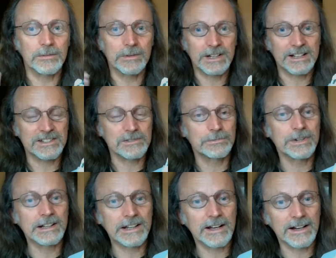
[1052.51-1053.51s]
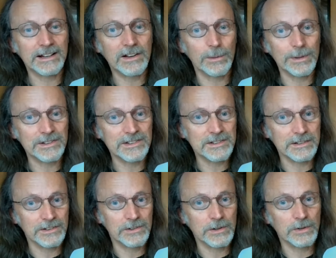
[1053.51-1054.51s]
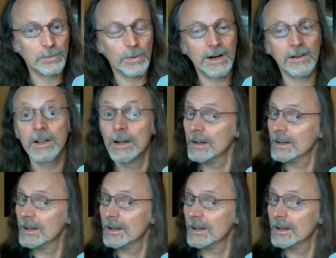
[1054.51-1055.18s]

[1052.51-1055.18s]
I'm getting some really kind comments as well.